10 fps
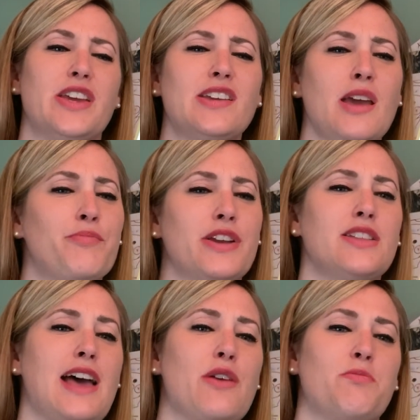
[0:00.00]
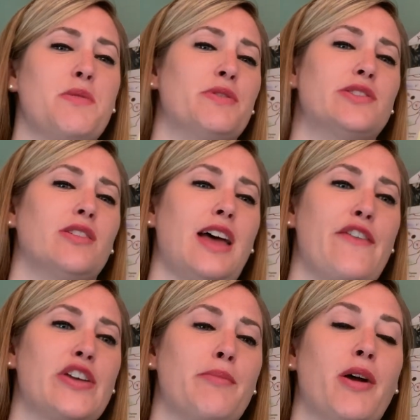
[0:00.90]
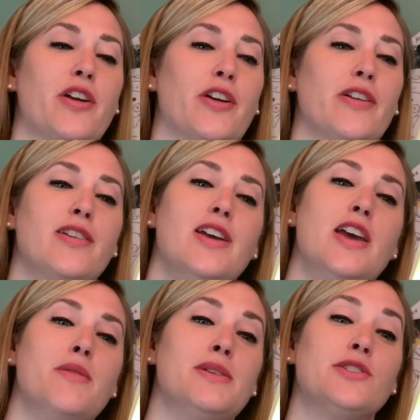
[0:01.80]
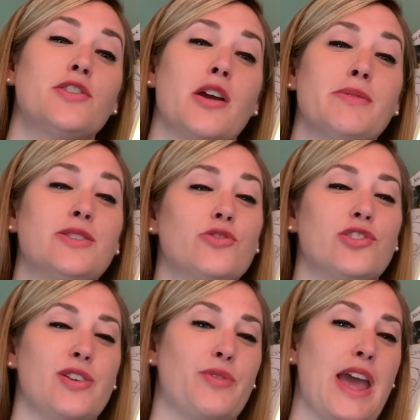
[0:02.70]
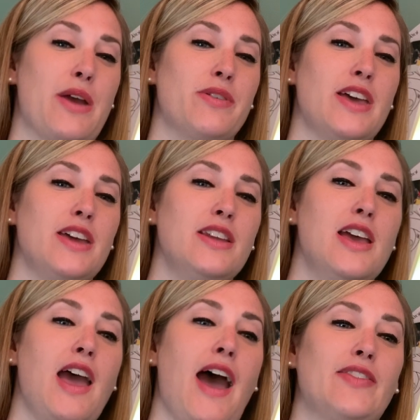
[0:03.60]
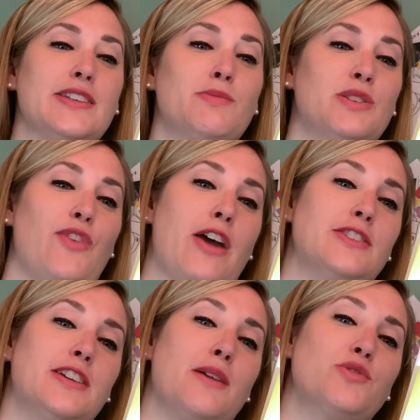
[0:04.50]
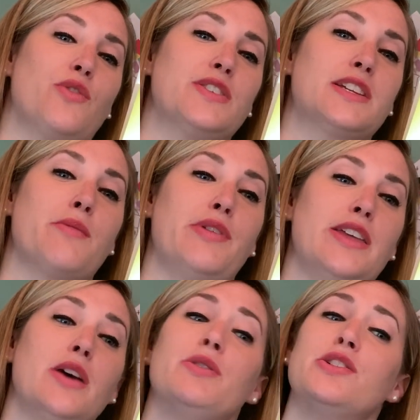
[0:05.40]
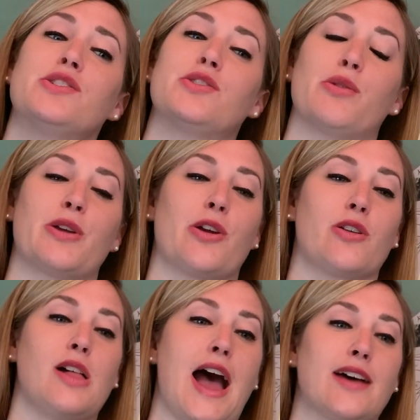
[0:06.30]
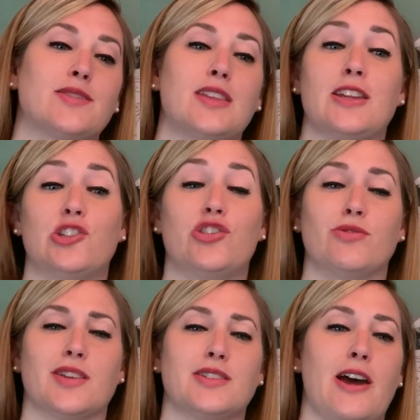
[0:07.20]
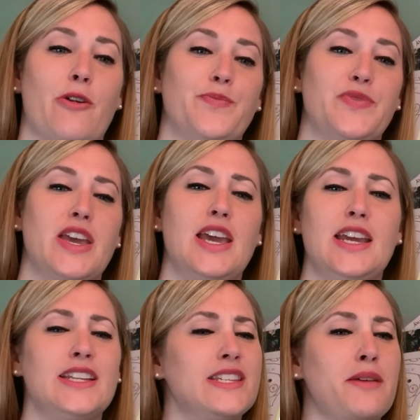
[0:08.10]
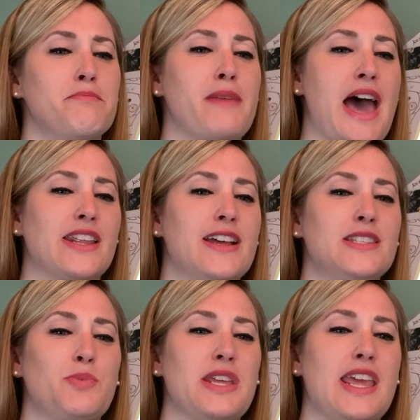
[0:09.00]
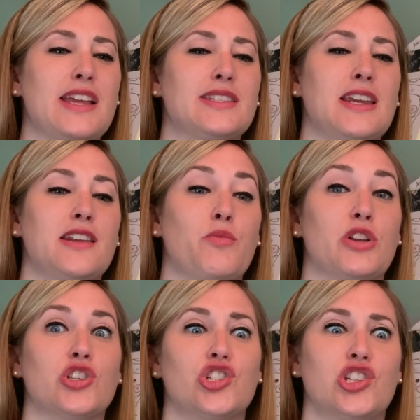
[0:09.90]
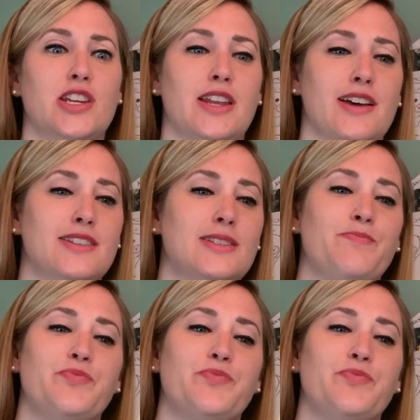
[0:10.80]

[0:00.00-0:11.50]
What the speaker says: It can get pretty loud when people start laughing at Parker. Mr. Kermit's usually okay with it, unless Miss Fountain comes over to complain that we're disturbing her class. Then he chews us out. He doesn't get mad at us, but he can't stand it when she does.